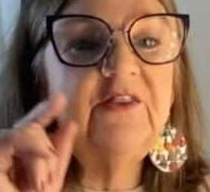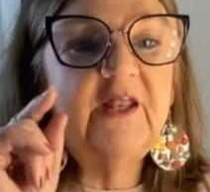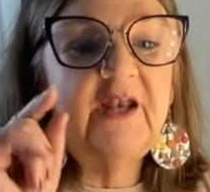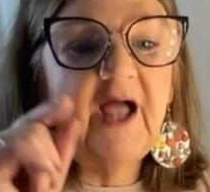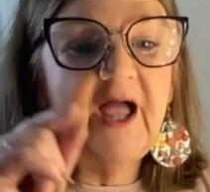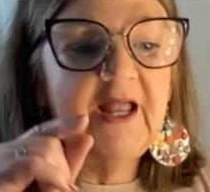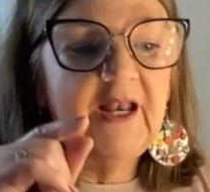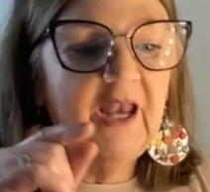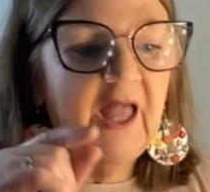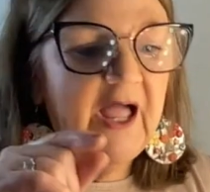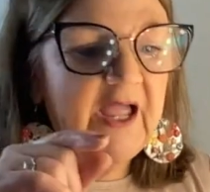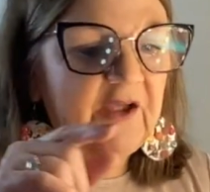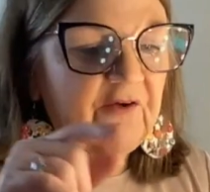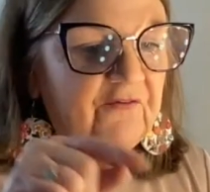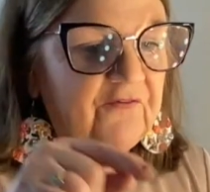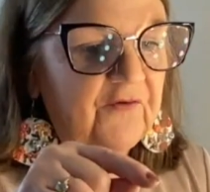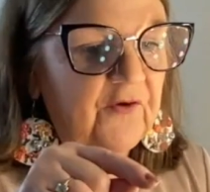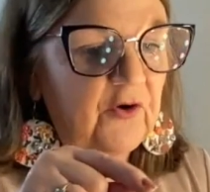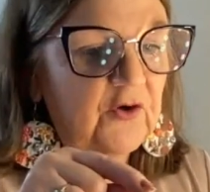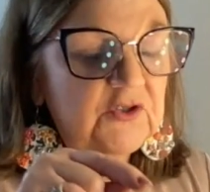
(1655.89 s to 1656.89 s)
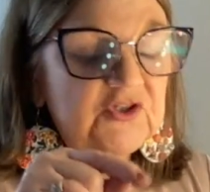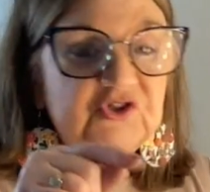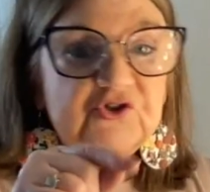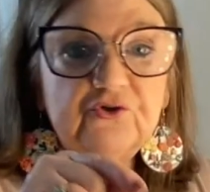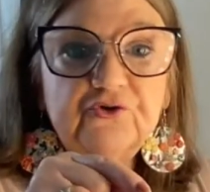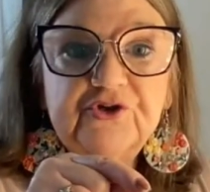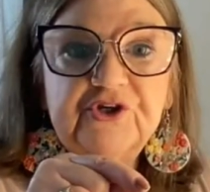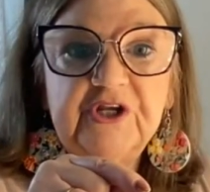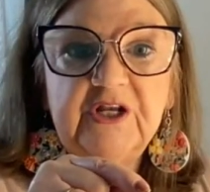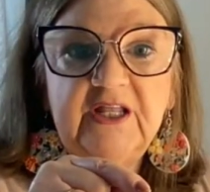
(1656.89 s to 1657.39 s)
that I like for
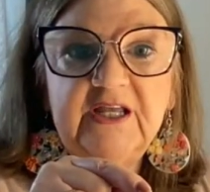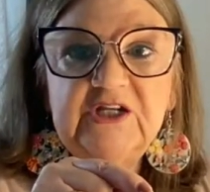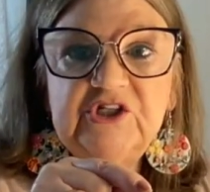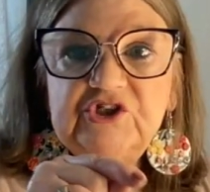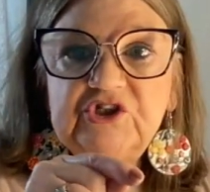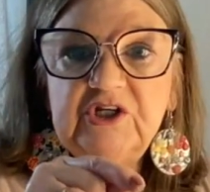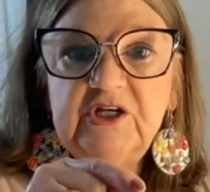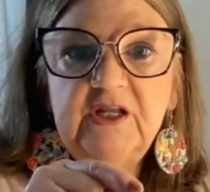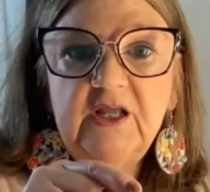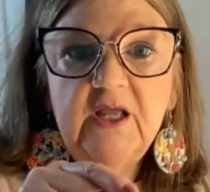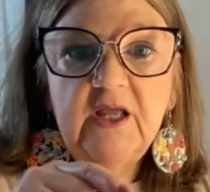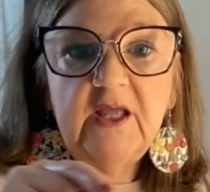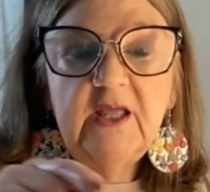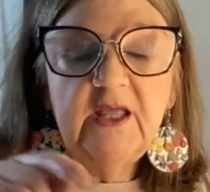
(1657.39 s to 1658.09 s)
circulation